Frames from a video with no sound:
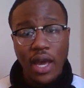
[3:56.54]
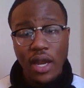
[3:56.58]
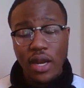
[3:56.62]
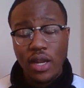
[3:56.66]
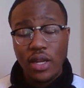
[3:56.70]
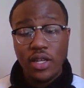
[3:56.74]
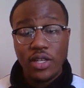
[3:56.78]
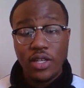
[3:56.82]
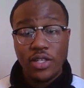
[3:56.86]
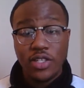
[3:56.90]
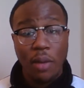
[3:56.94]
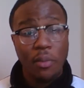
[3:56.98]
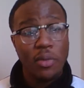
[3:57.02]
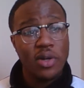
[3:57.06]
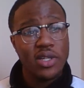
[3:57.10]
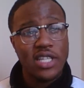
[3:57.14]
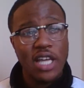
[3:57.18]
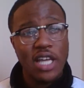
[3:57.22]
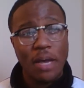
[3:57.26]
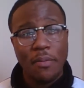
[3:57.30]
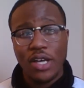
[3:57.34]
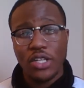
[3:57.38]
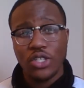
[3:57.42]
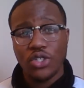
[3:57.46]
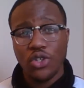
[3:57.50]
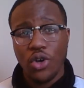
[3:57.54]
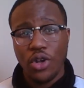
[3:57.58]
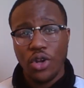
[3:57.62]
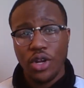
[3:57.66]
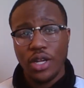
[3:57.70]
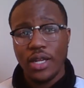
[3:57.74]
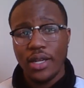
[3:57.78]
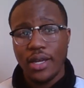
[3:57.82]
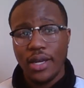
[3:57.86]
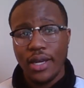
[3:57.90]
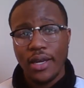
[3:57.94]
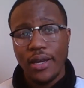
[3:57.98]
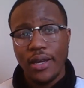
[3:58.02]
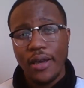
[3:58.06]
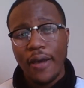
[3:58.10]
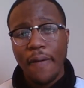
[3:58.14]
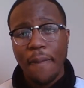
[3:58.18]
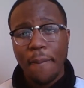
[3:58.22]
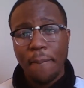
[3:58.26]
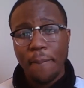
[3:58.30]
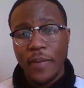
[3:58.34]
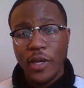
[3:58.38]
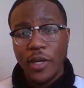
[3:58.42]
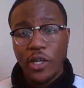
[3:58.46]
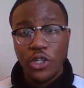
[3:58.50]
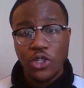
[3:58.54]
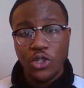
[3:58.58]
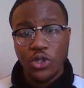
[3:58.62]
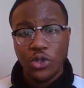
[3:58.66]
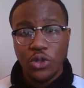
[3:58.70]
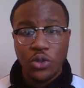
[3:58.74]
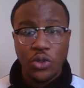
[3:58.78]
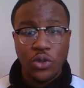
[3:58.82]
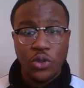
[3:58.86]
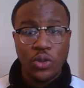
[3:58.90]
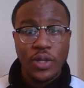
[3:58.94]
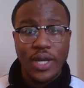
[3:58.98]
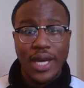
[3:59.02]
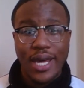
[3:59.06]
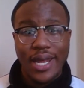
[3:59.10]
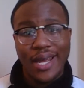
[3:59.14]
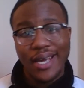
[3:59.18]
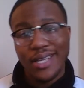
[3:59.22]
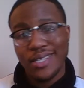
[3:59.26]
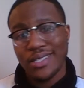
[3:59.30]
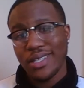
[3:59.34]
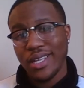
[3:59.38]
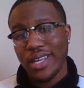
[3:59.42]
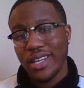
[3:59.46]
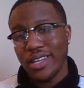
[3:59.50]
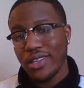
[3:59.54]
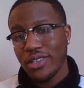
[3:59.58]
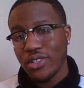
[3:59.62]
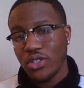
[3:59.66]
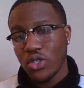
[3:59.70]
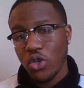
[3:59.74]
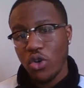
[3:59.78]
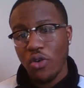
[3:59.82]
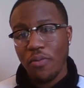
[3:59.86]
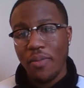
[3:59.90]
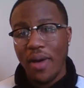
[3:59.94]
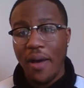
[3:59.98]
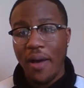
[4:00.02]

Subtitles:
And in the summertime, I started mid-June, and I studied to